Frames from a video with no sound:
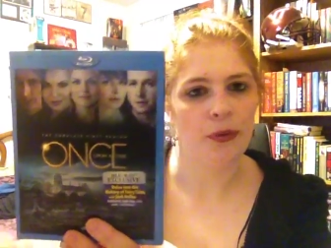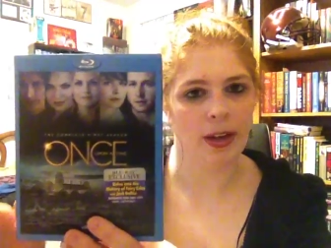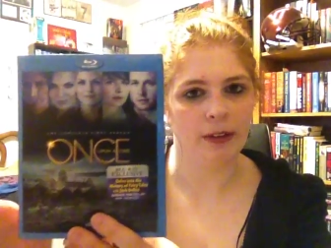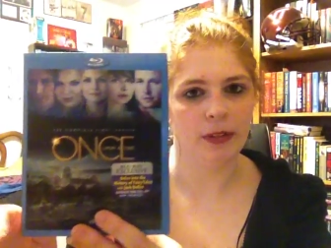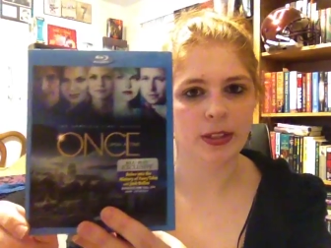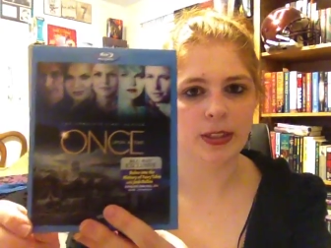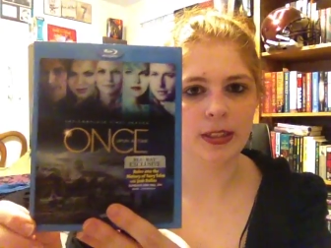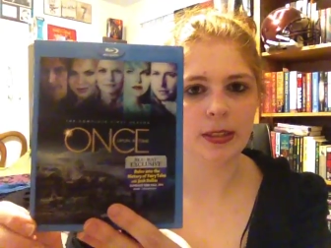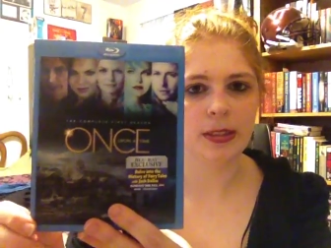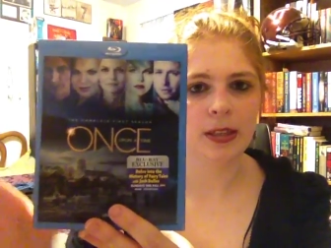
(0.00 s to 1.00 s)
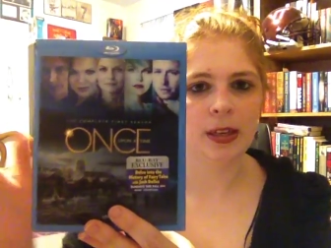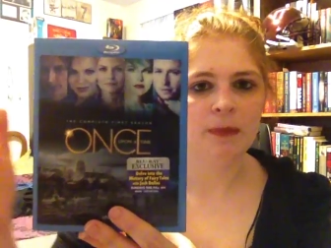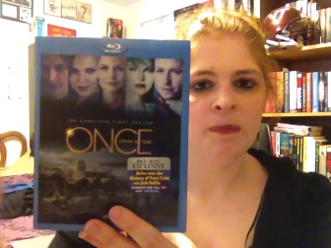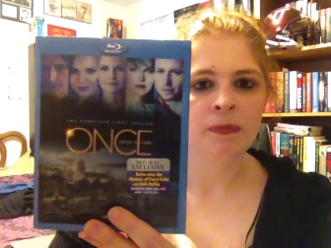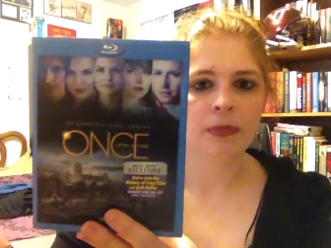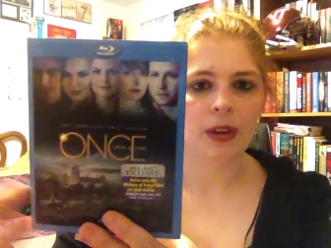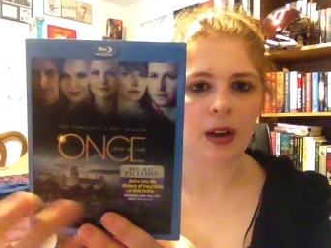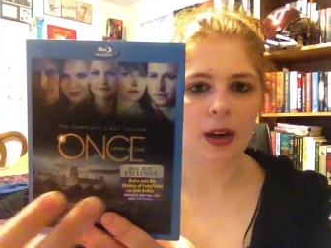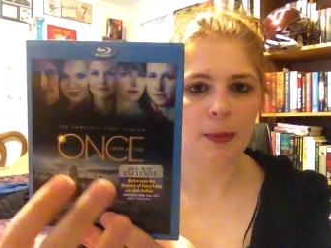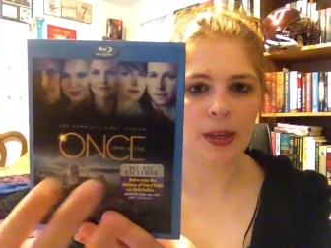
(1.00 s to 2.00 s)
a fan of this is
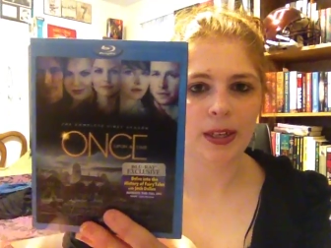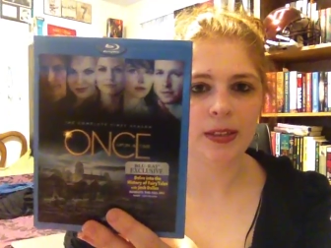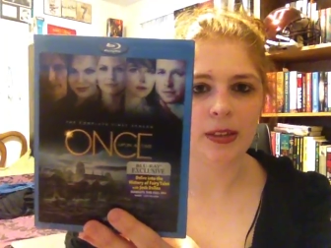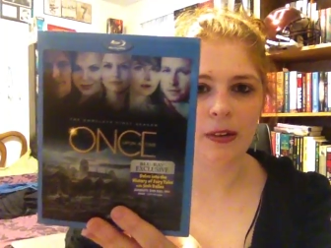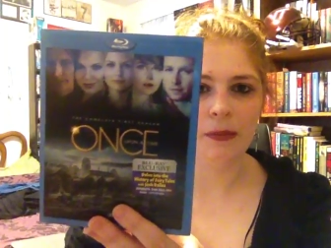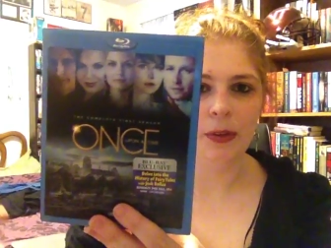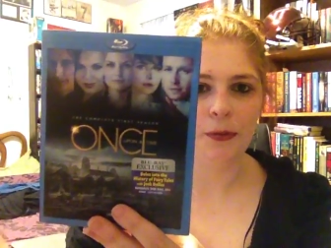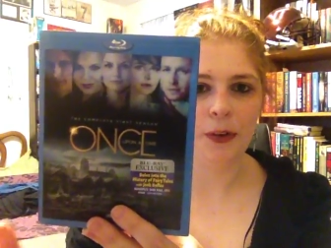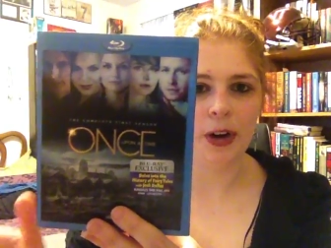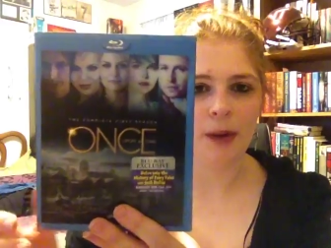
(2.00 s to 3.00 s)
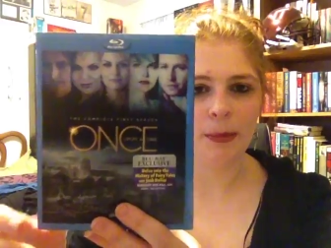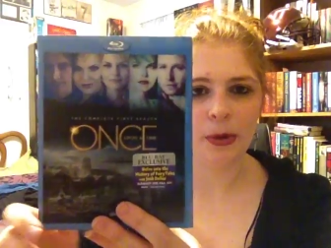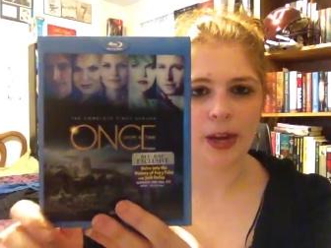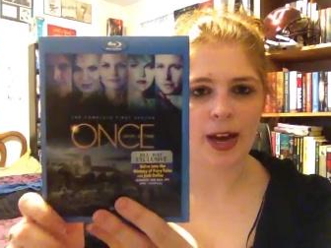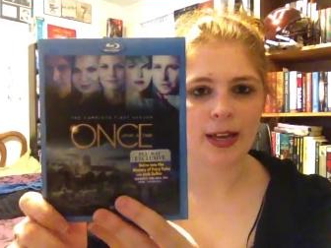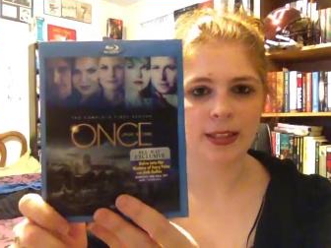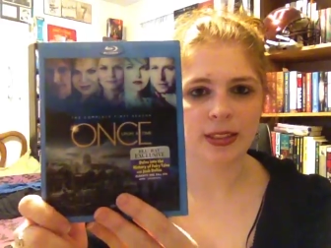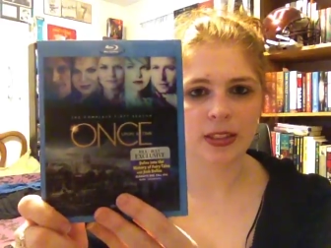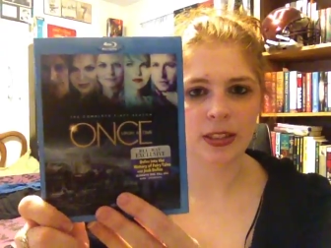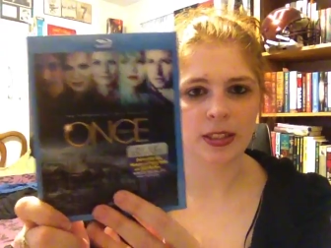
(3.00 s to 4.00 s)
uh, because of the phenomenal
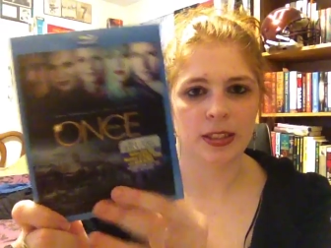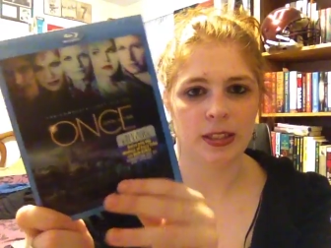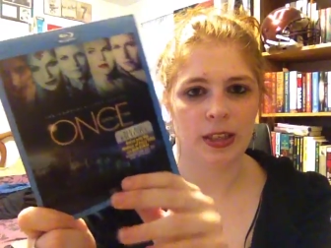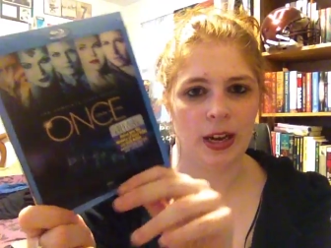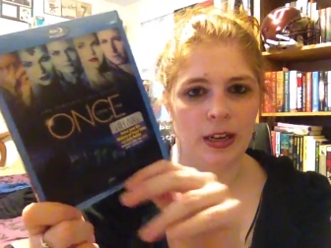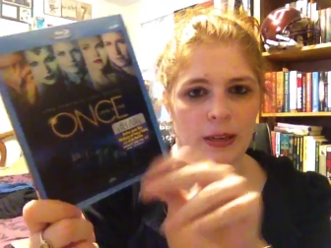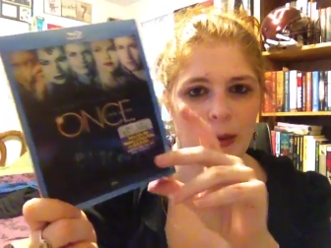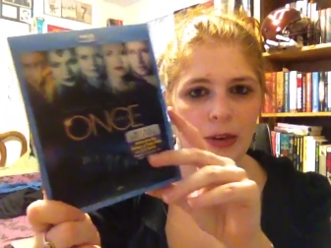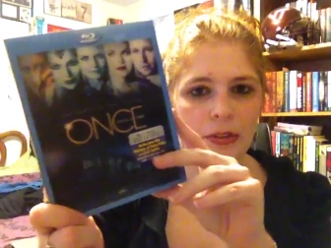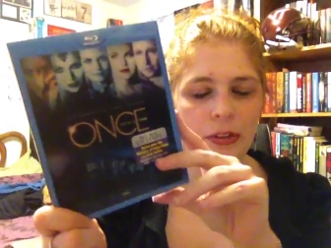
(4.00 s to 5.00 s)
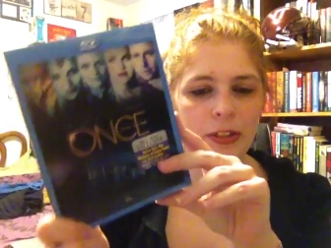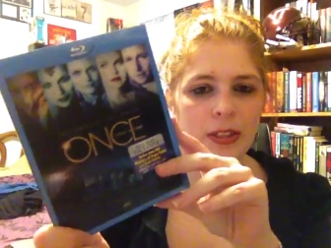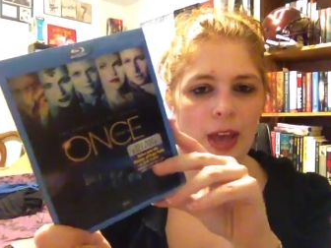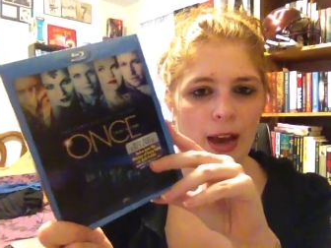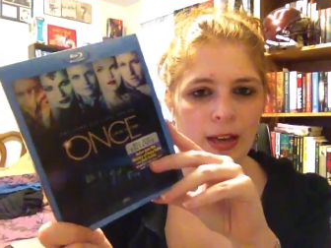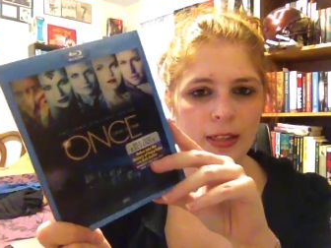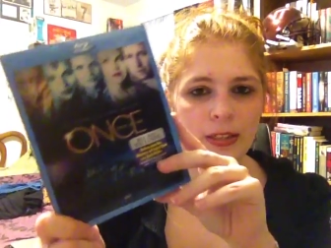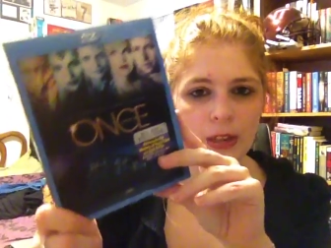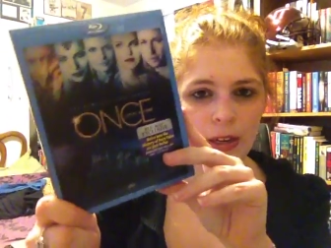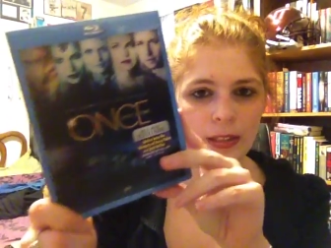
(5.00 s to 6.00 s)
cast. It just doesn't get any better than this
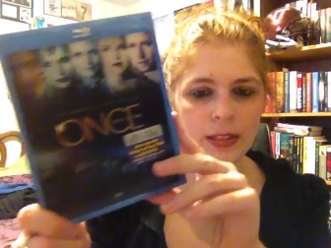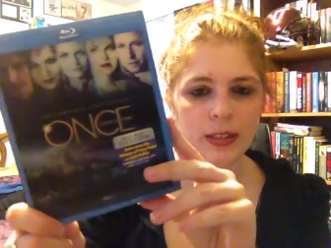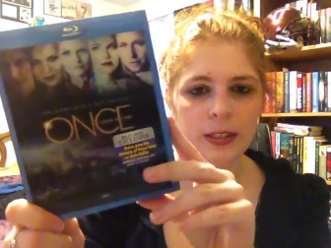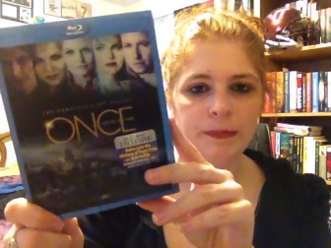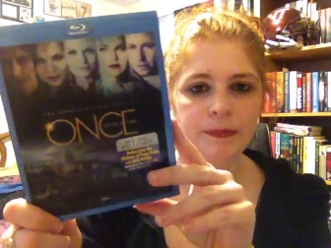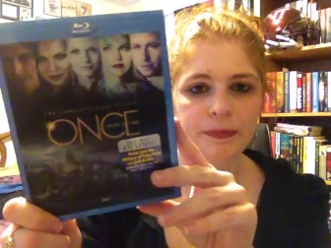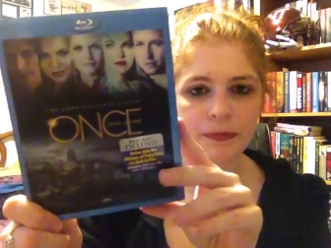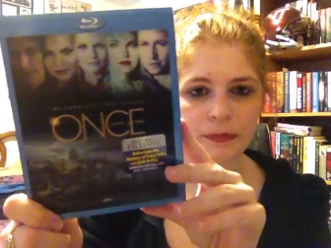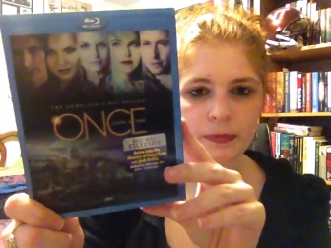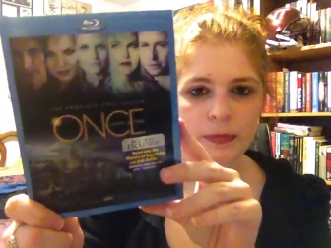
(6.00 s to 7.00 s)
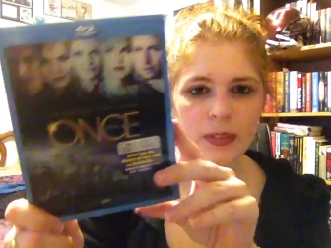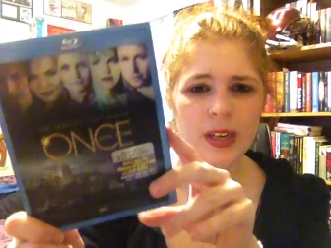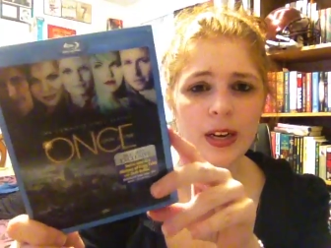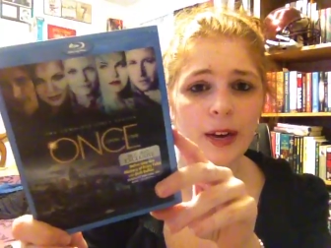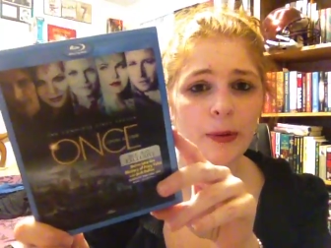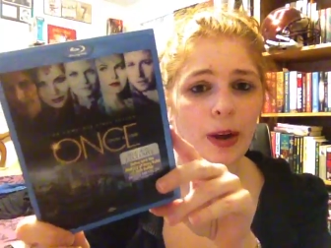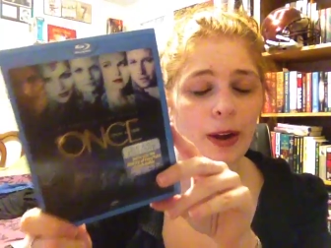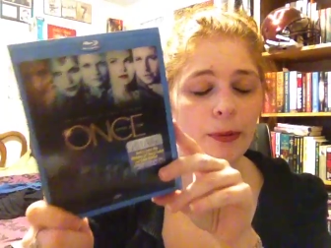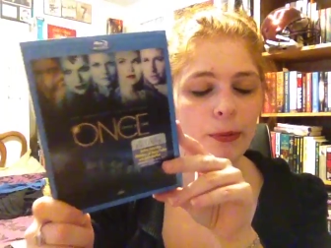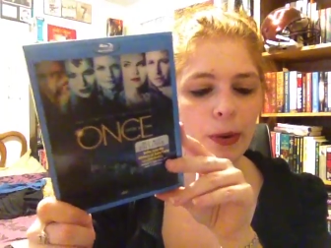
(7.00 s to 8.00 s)
cast, honestly. And I, re-
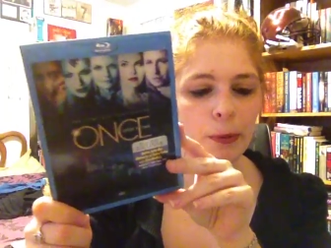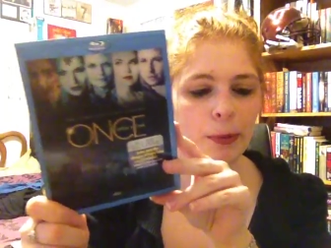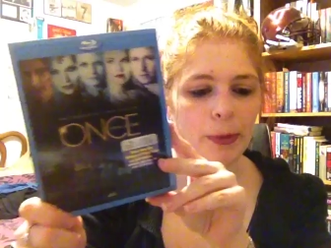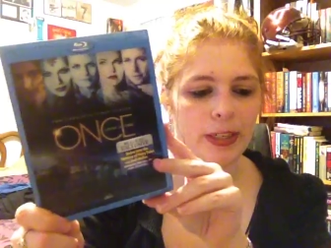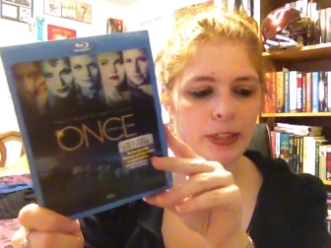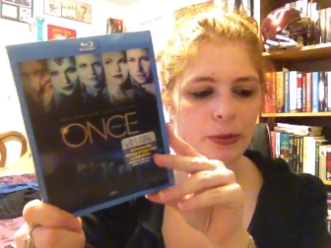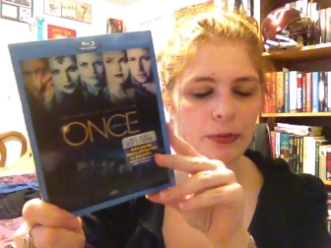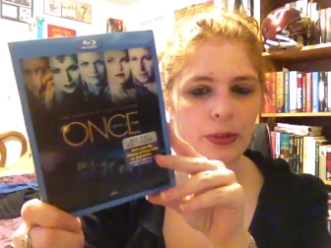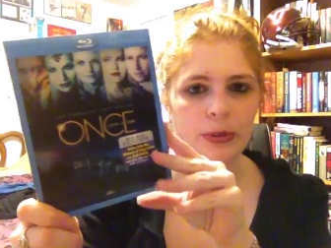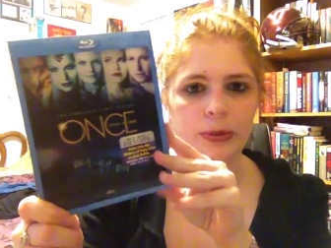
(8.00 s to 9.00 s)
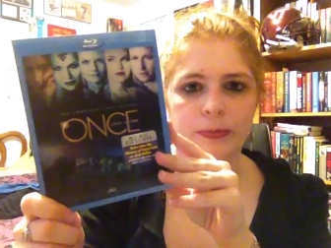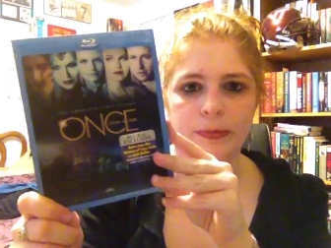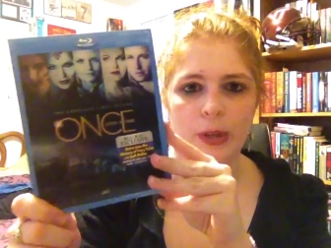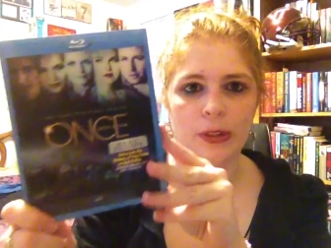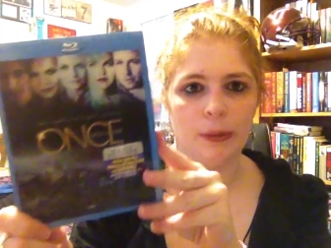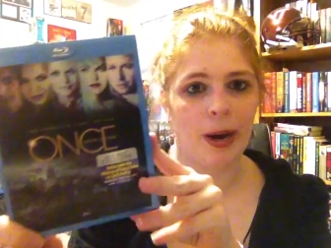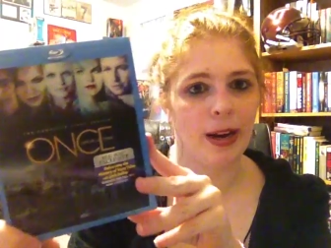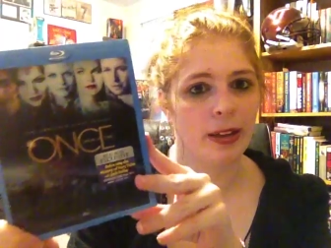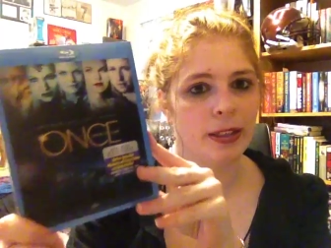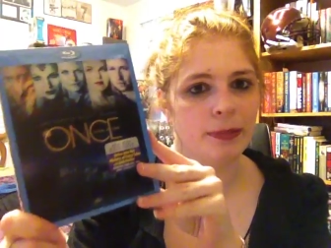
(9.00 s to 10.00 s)
I, I, remember I did a review on the
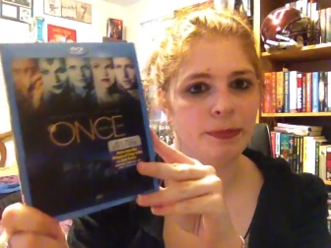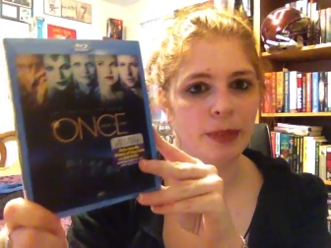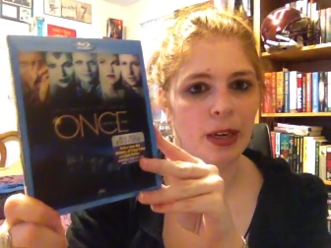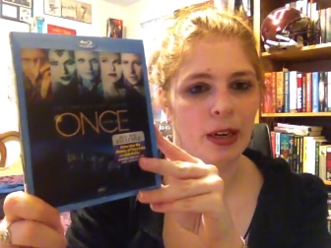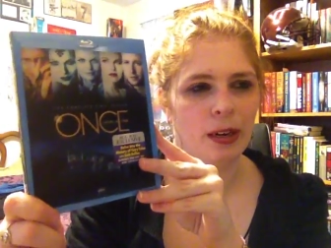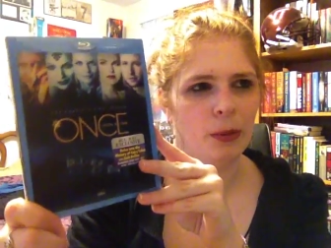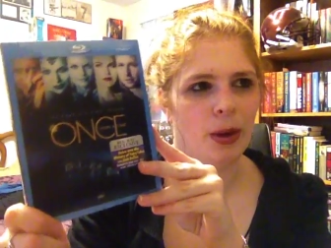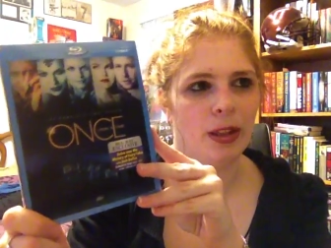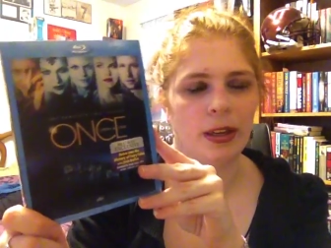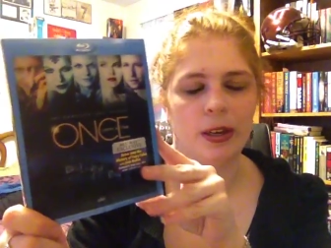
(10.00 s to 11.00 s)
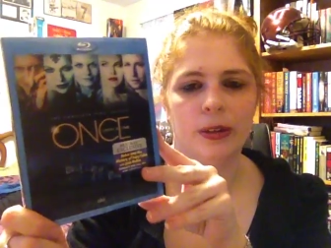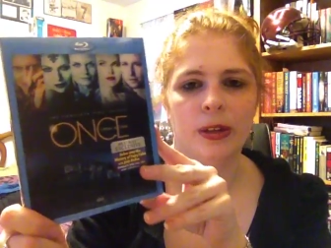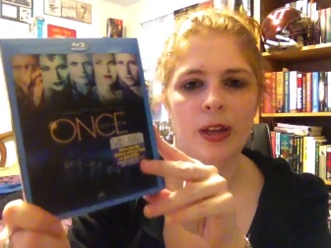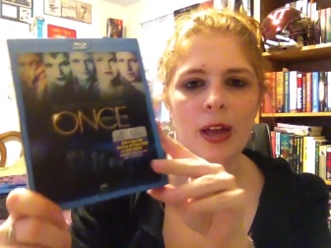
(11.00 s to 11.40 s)
pilot uh, a while ago,